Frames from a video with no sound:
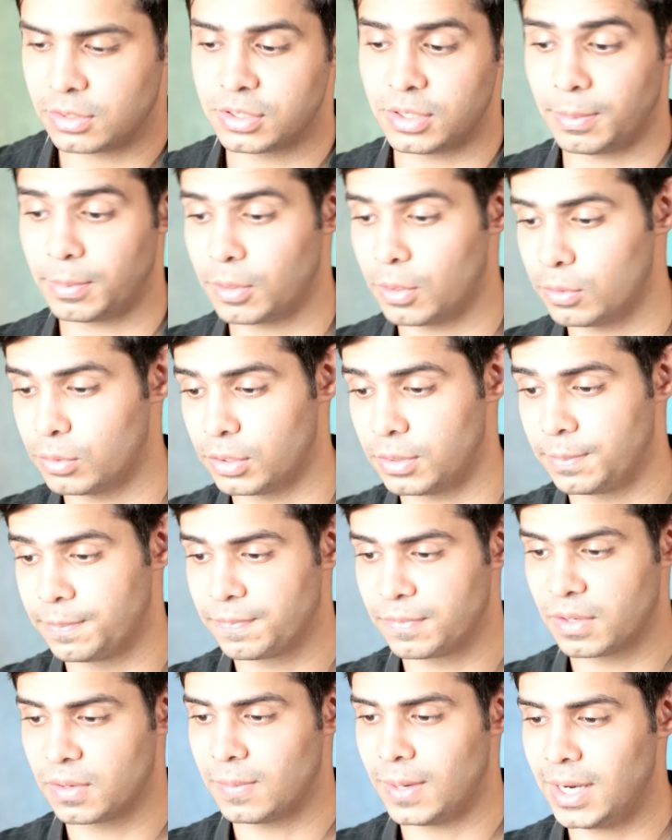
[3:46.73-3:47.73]
zip code,
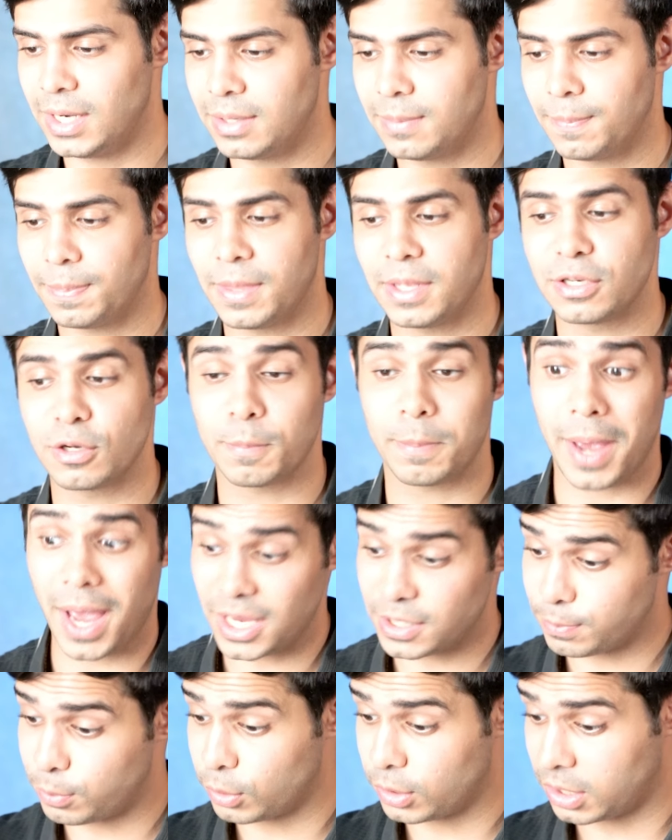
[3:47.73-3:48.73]
right? Then your
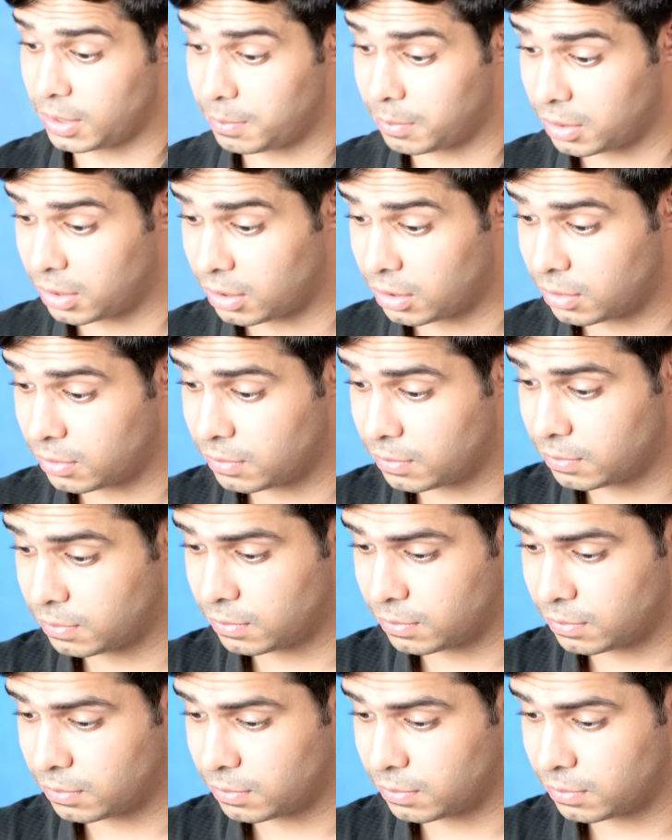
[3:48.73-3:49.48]
passport number,